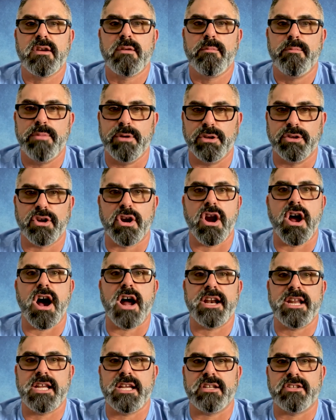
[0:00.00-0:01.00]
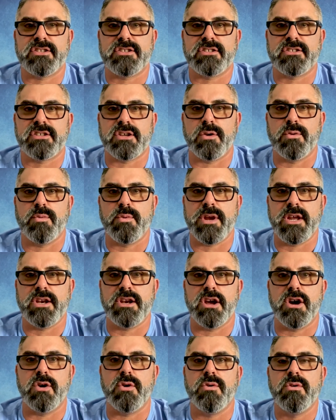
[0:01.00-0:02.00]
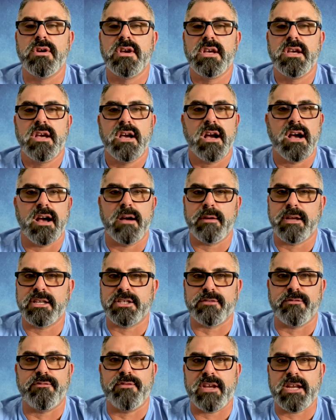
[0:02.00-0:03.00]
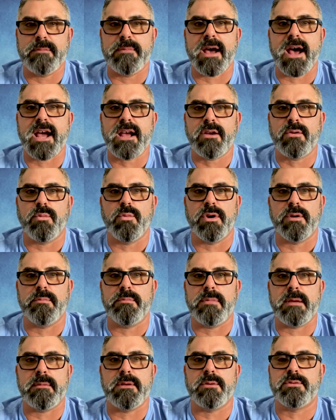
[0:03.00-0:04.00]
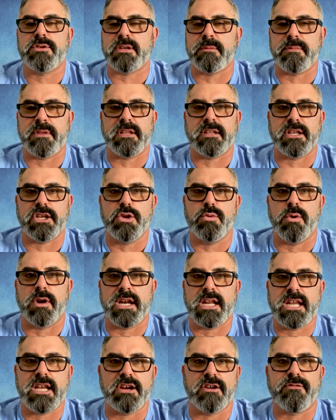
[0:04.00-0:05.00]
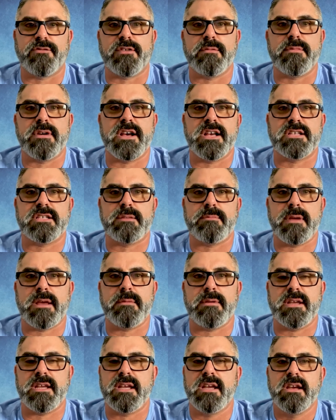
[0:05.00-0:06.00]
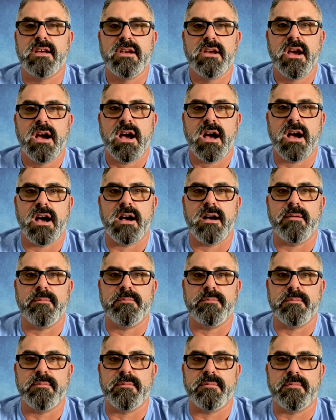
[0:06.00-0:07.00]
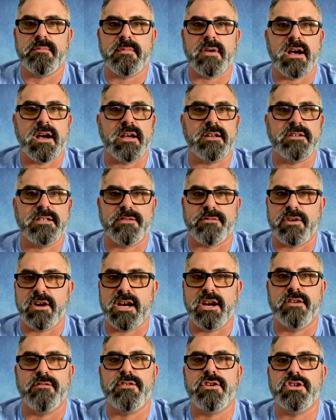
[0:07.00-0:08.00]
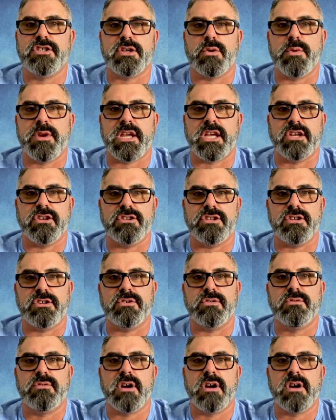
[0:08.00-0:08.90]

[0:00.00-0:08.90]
build our audience so we know, get some feedback, what maybe something that you want to hear from us, maybe different interviews that we can do.